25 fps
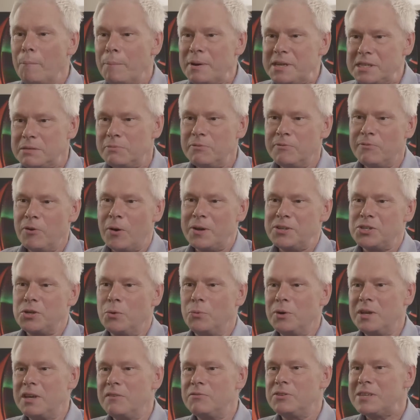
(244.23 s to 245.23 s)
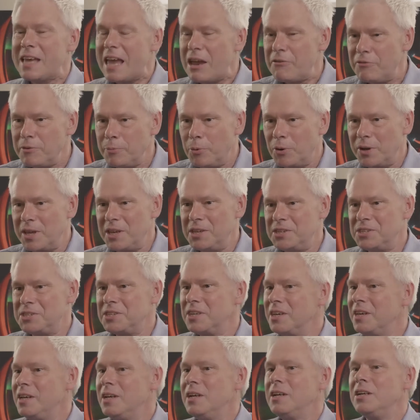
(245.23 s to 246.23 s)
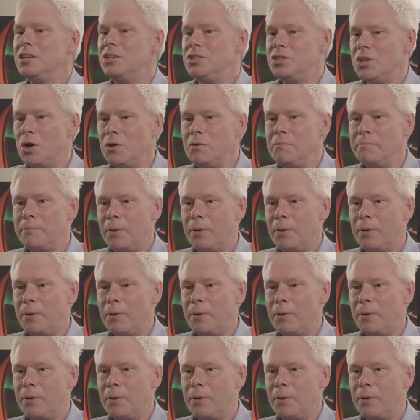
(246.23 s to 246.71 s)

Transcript: of advice I would give to everybody is don't